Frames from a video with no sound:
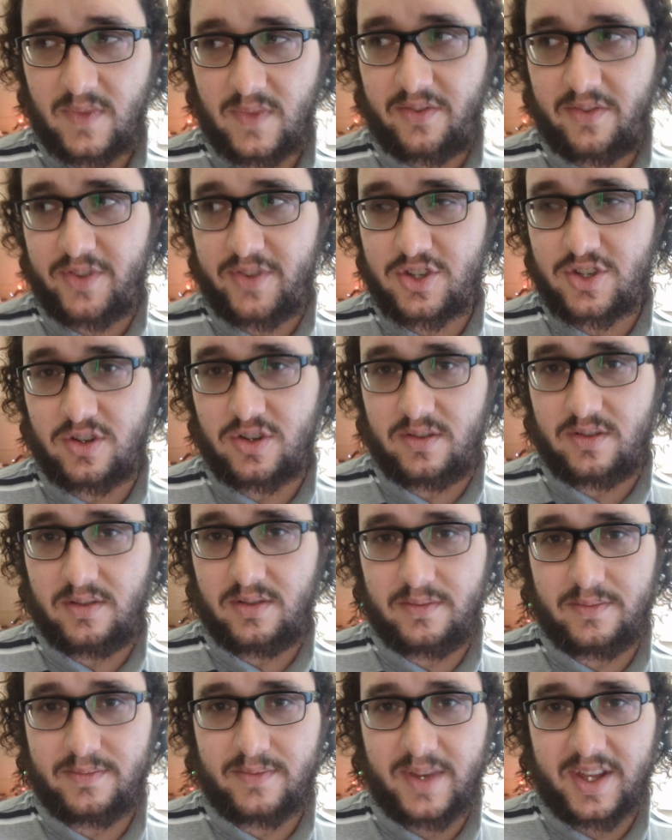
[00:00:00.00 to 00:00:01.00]

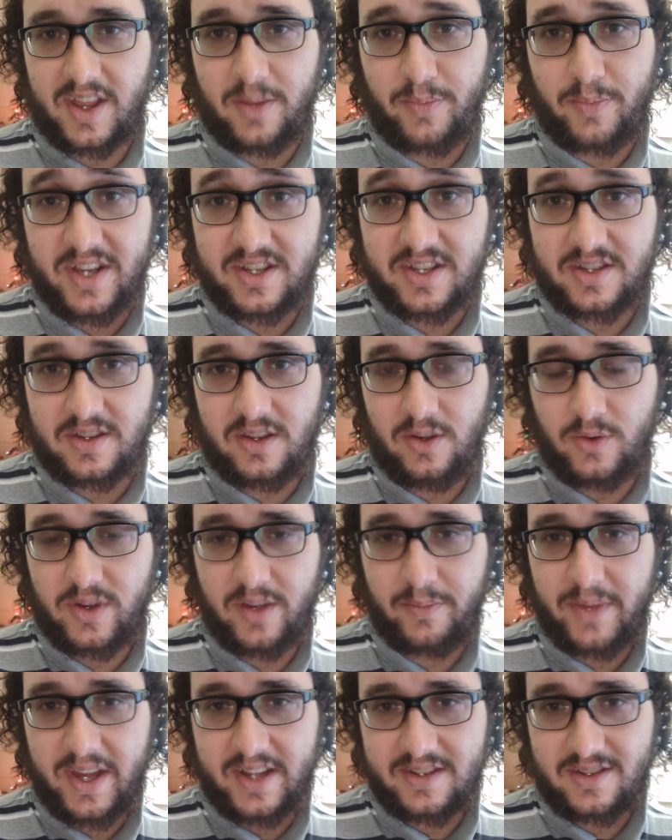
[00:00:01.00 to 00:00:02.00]
official, like the best
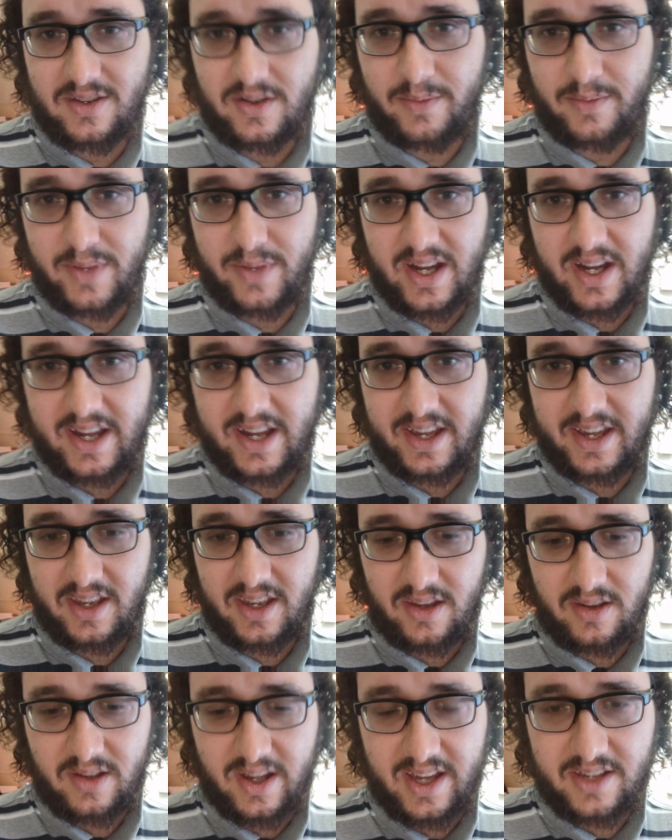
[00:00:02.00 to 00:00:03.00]
yoga mats you can
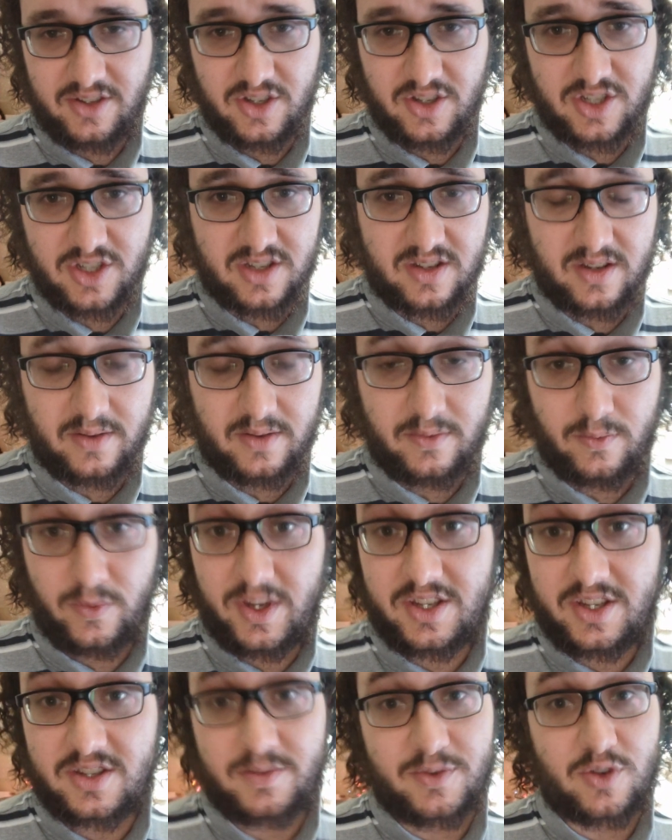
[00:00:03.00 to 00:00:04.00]
buy. I just
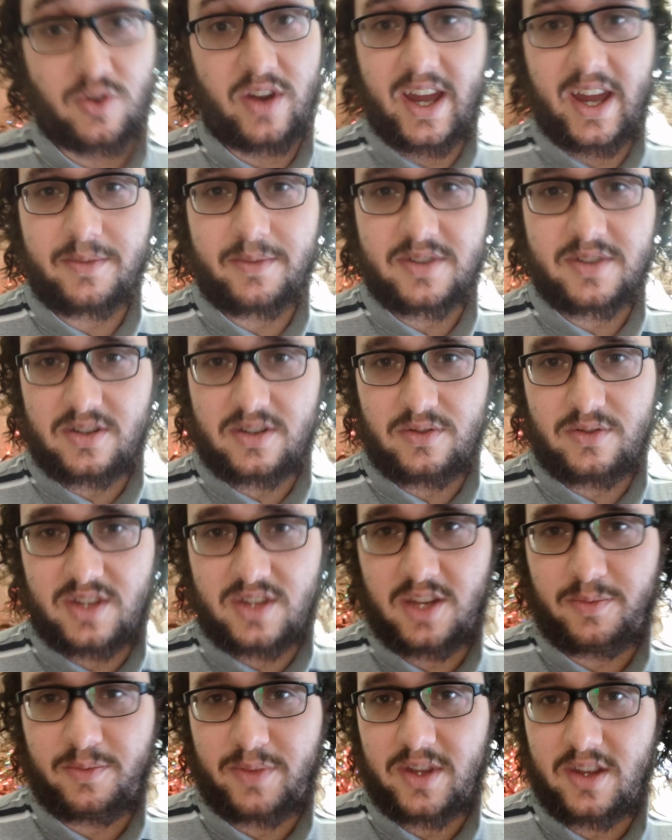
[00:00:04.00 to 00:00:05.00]
resubscribed to D
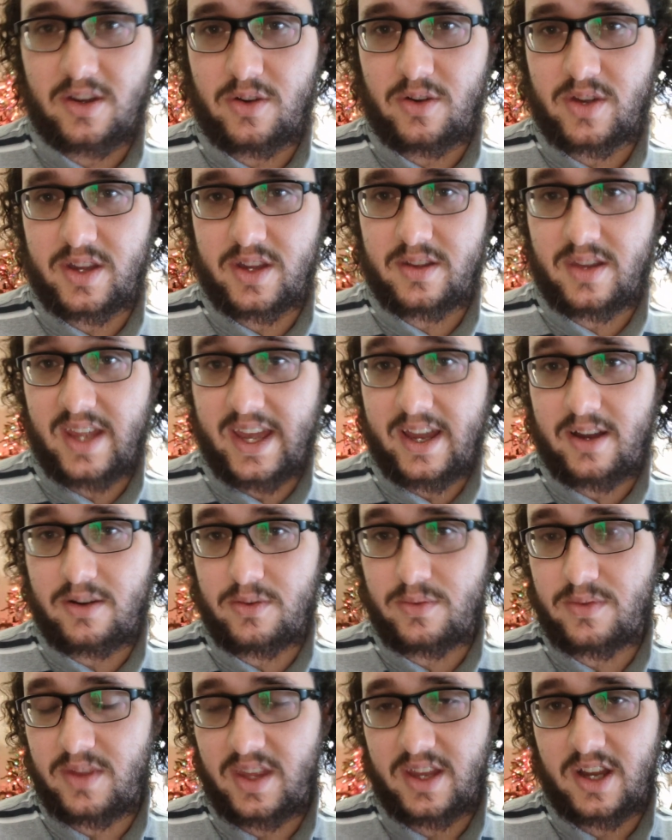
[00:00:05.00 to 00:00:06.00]
D P Yoga
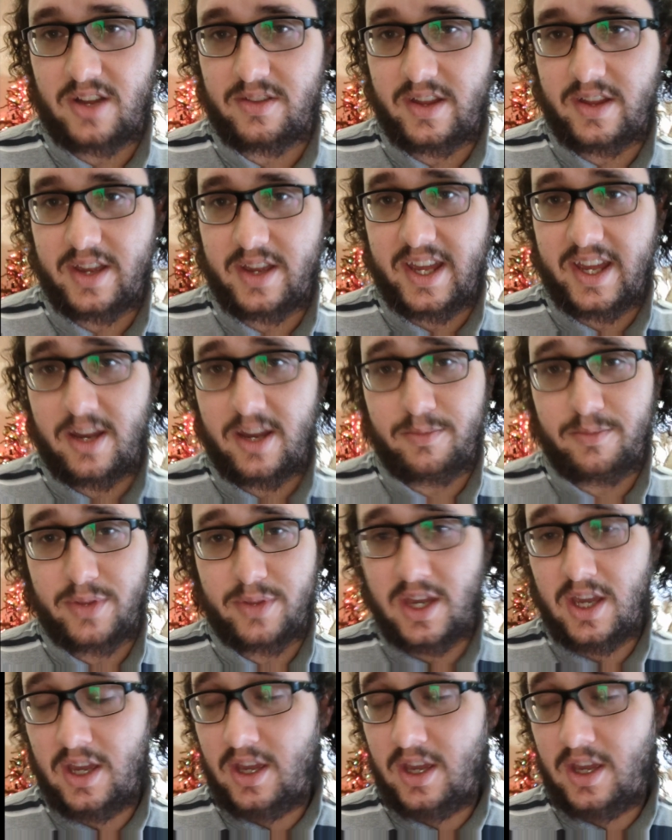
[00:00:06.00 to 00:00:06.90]
Now, the online app,